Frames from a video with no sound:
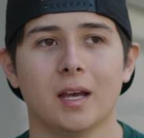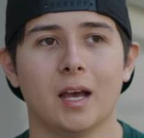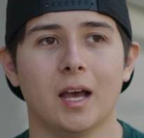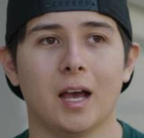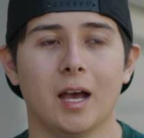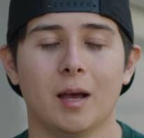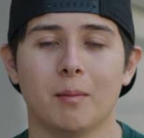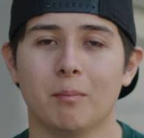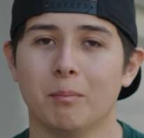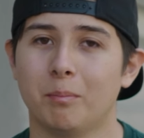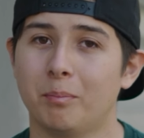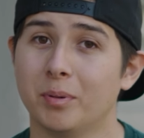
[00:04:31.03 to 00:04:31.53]

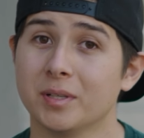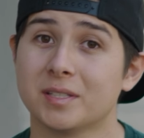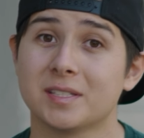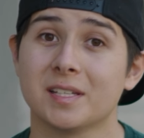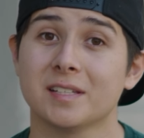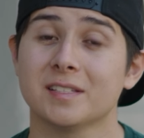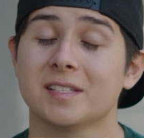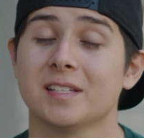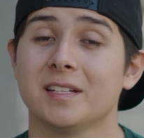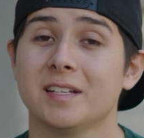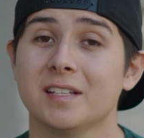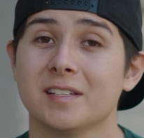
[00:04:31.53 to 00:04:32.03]
But
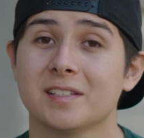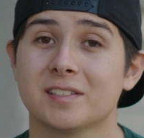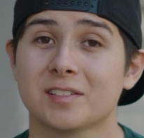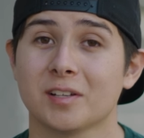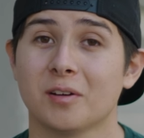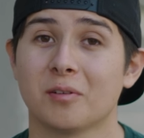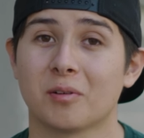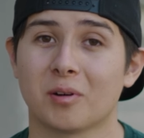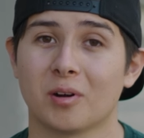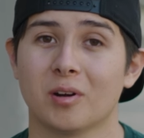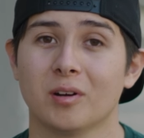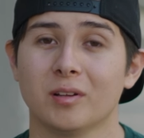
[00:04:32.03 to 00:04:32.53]
since it is
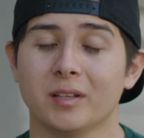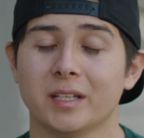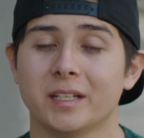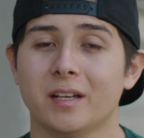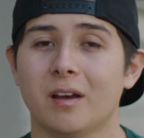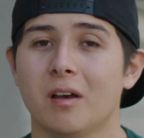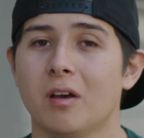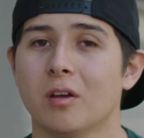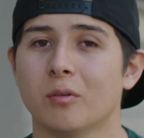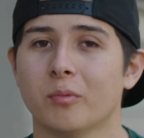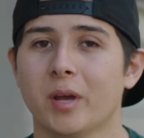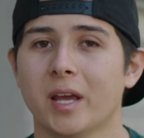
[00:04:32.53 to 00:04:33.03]
so early
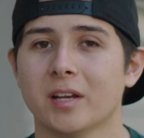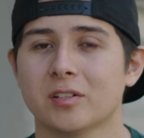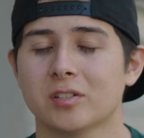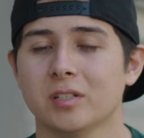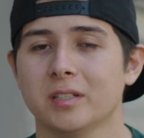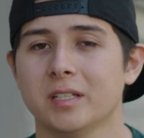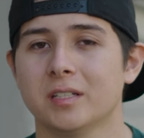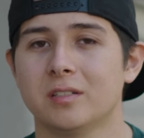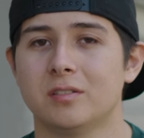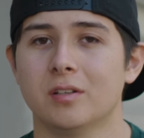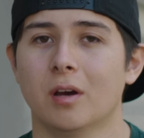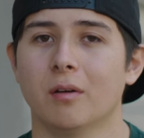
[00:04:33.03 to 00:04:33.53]
on, we
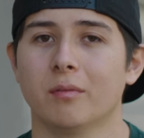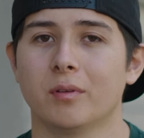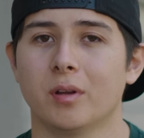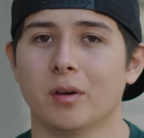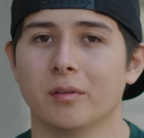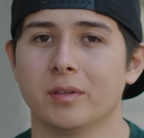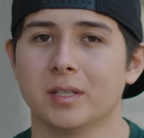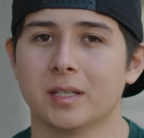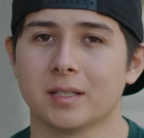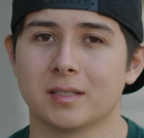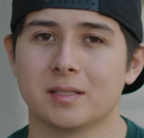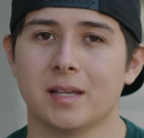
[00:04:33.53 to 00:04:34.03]
actually don't
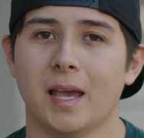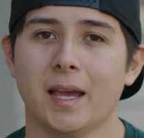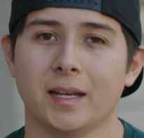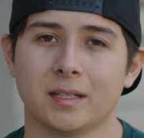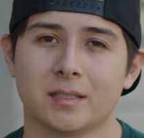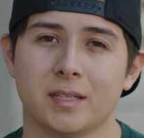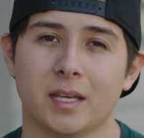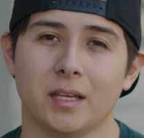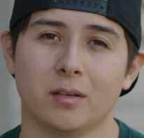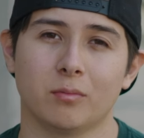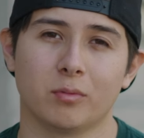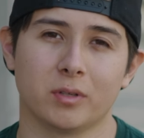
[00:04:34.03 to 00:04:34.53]
know the
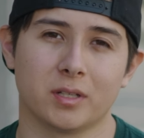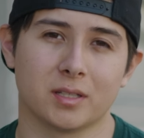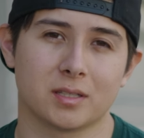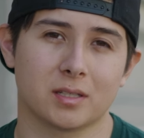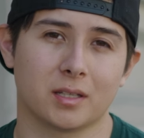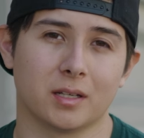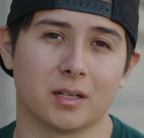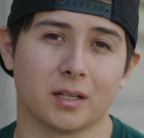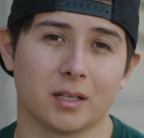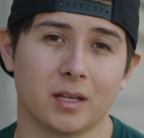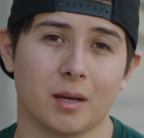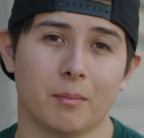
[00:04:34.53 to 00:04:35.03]
exact date when it's
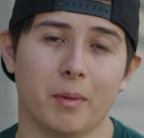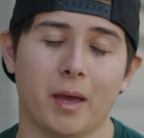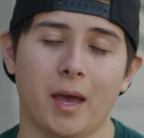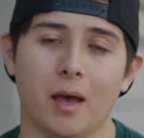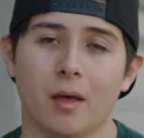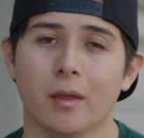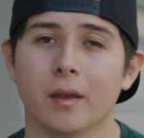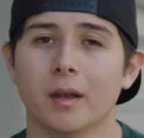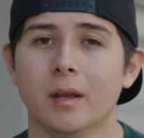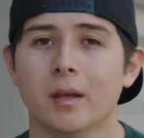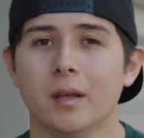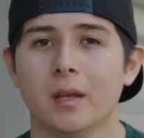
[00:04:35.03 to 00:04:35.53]
gonna come
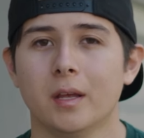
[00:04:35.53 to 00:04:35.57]
out.